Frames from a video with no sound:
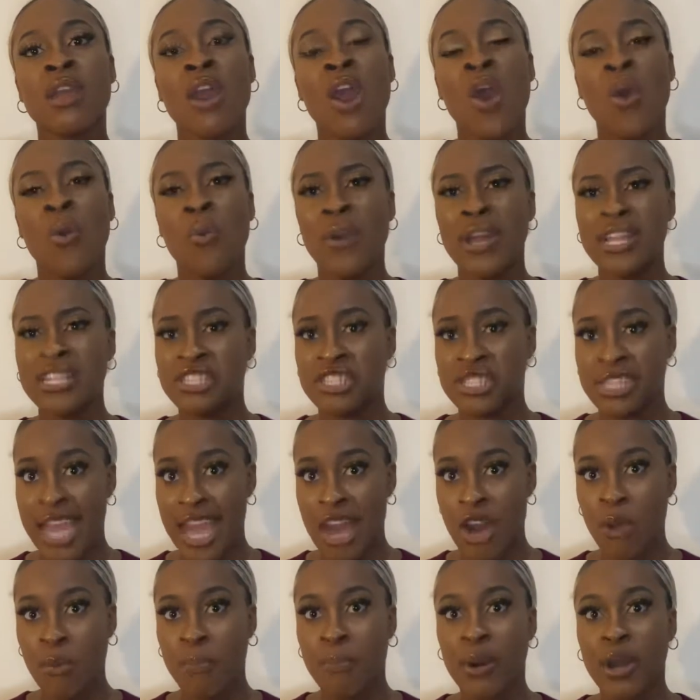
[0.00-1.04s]
went
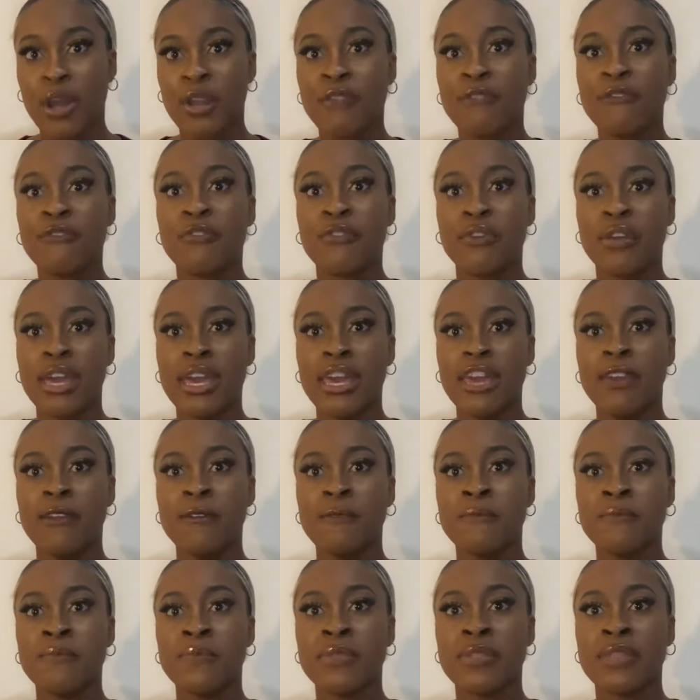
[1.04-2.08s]
jailbird free.
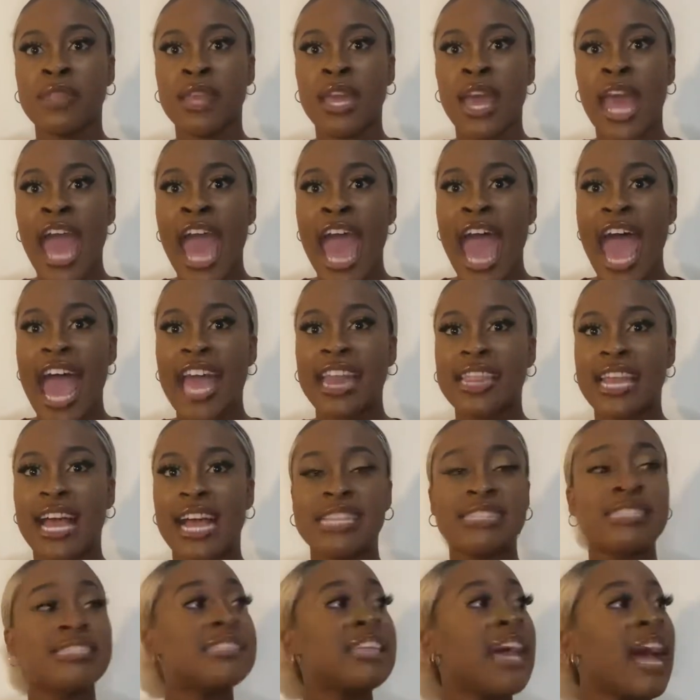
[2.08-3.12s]
And
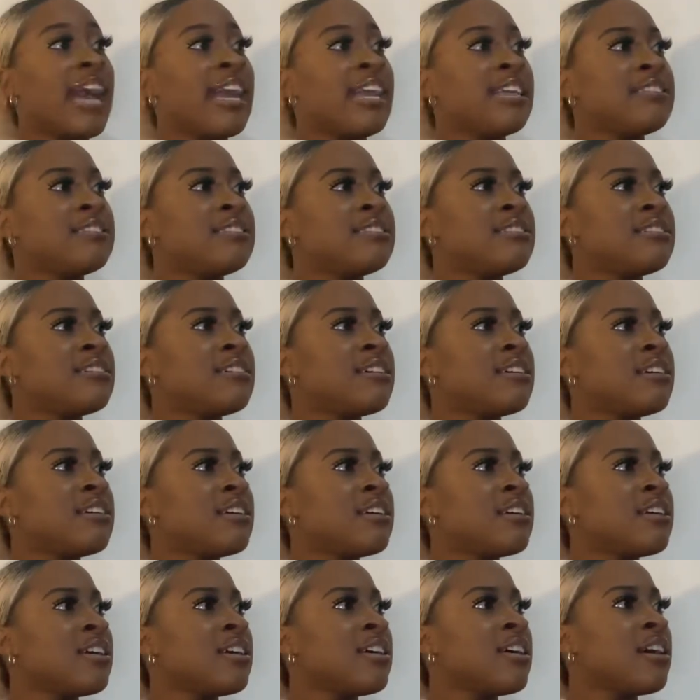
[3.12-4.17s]
last night,
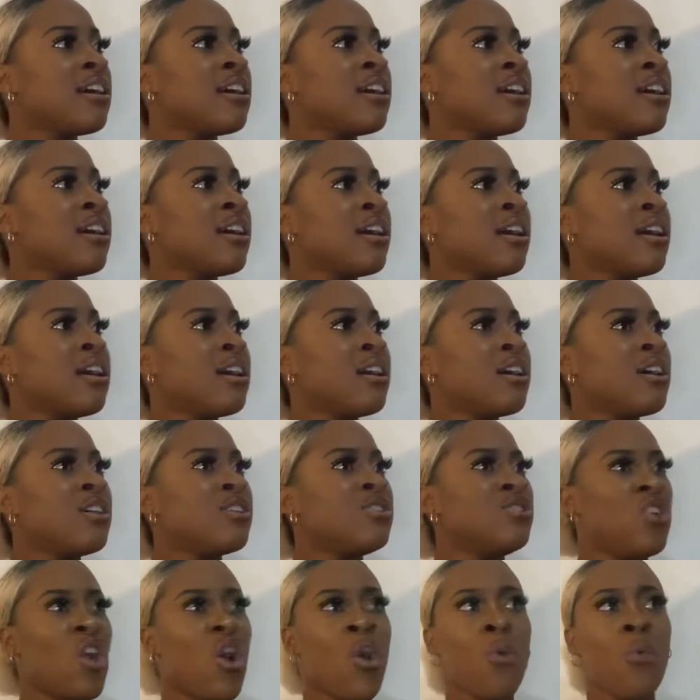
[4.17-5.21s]

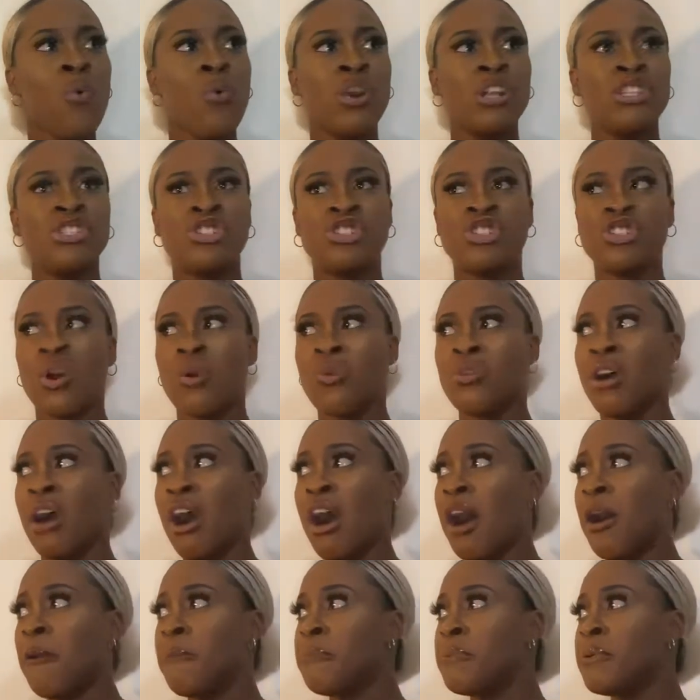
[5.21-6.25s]
no one showed
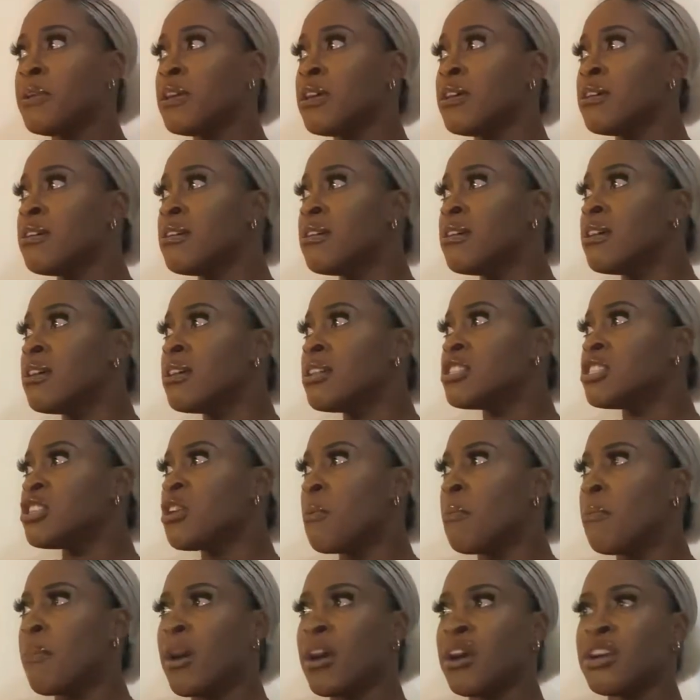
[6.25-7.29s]
up to
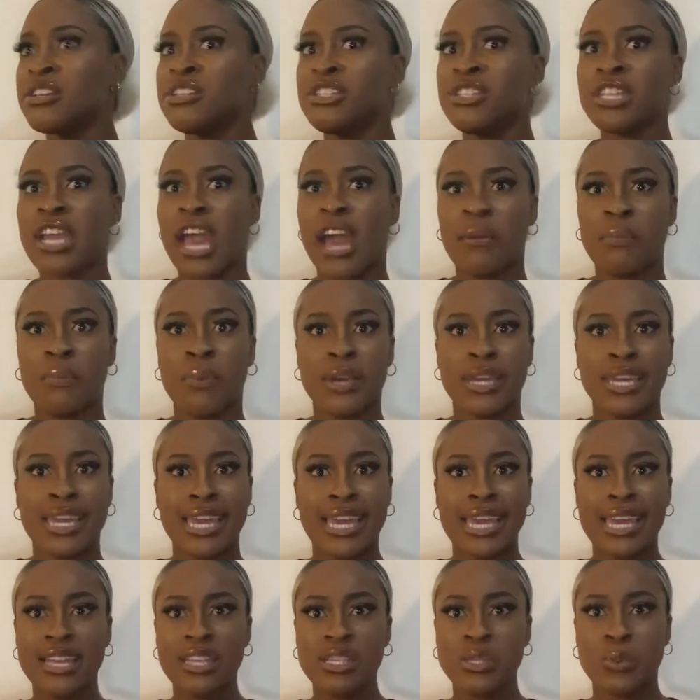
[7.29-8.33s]
march at
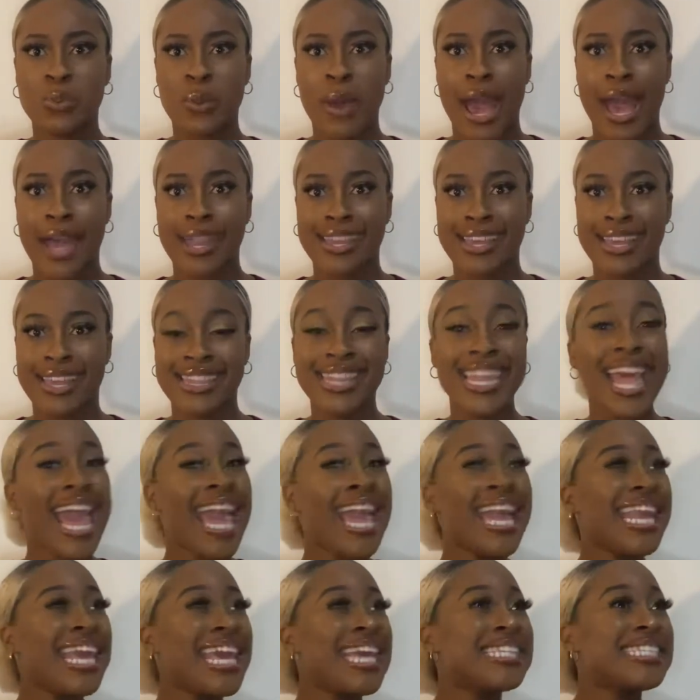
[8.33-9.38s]
Rakia's rally.
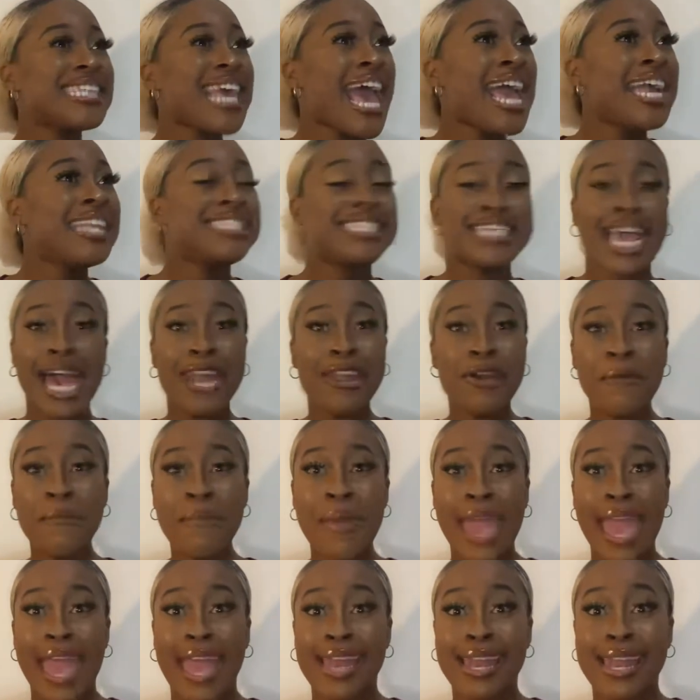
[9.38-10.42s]
Ladies and
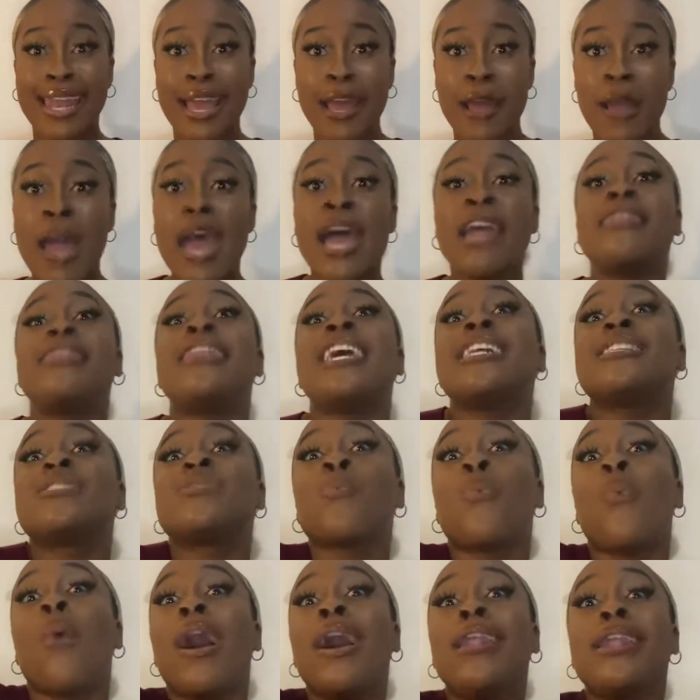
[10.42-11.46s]
gentlemen, this
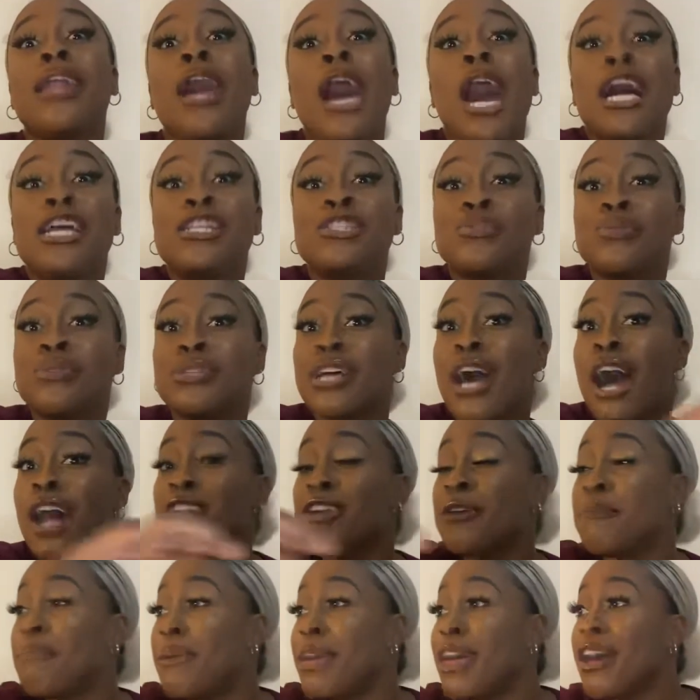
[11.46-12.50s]

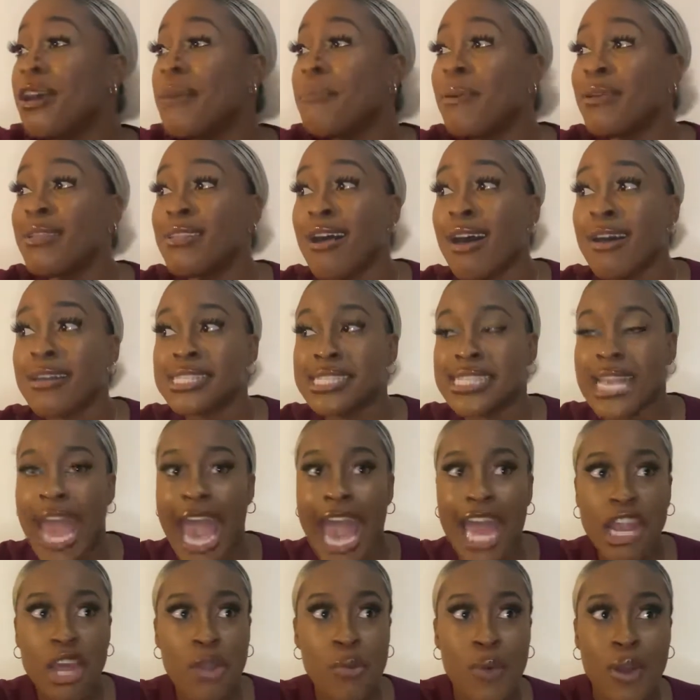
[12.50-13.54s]
$100 bill belongs to
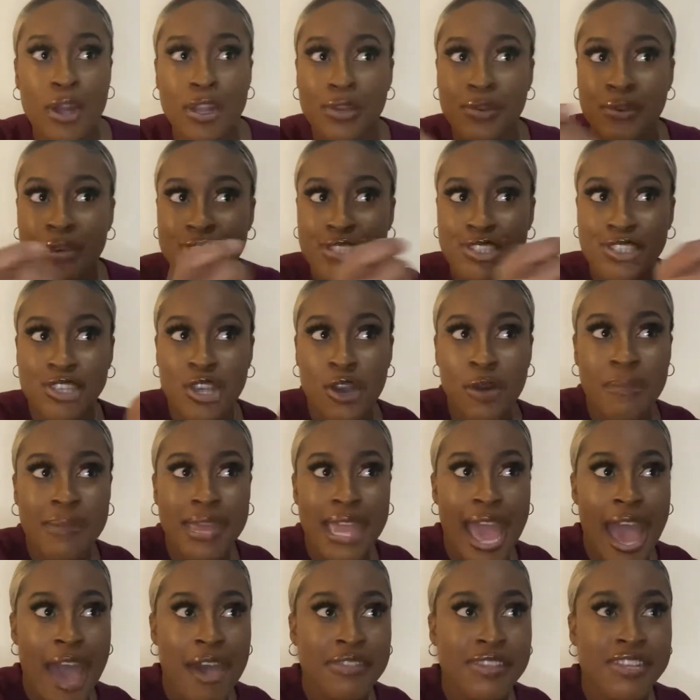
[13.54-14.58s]
anyone who can show me
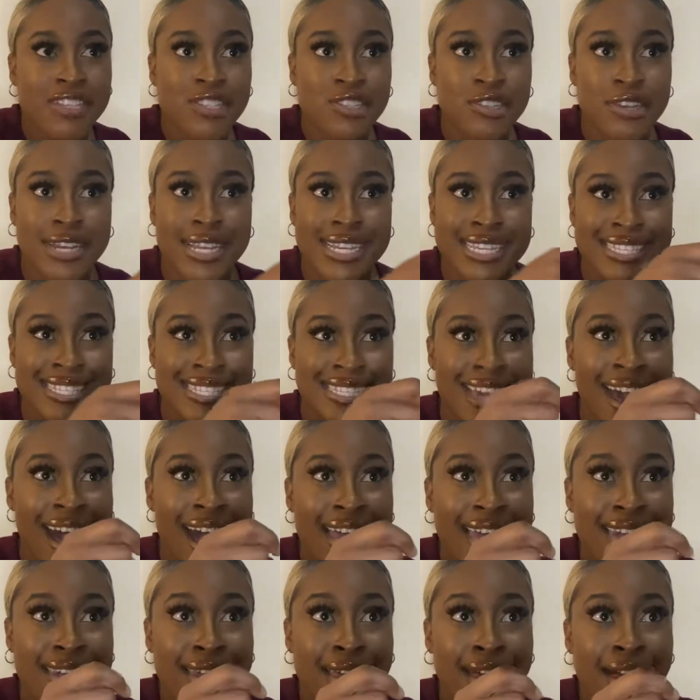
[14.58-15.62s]
how this trick is
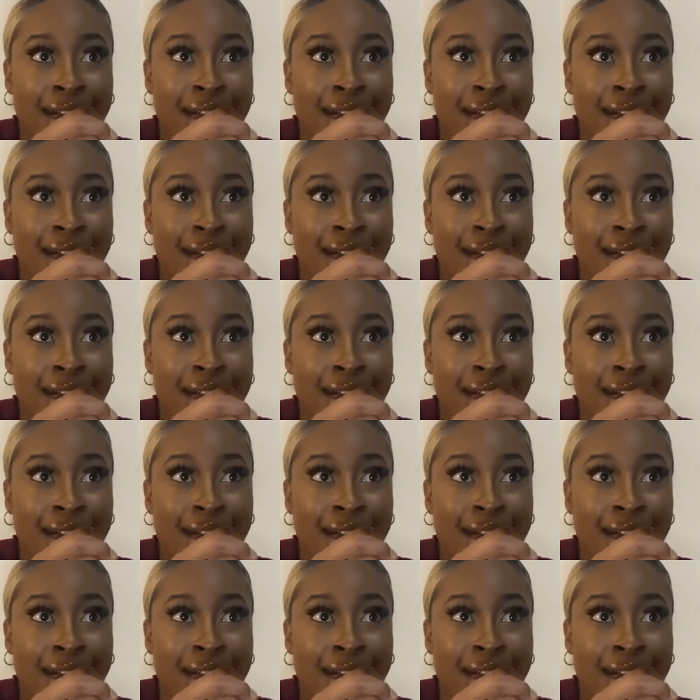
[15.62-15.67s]
done.